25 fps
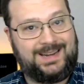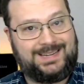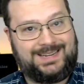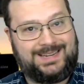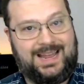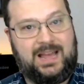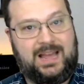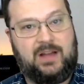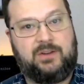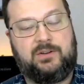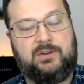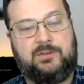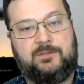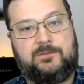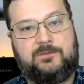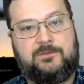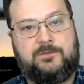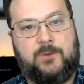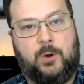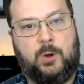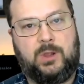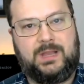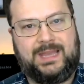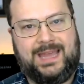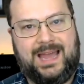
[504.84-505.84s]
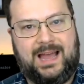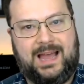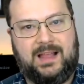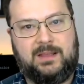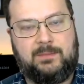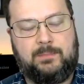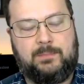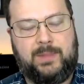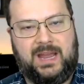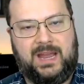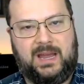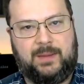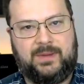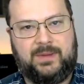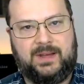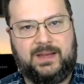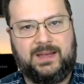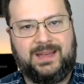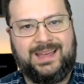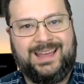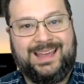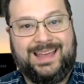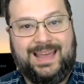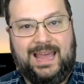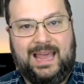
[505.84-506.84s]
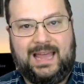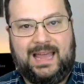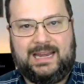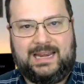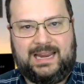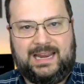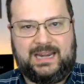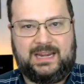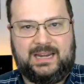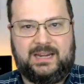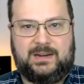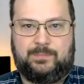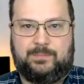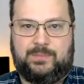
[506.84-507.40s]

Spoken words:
town of Foley, Alabama, and eat at a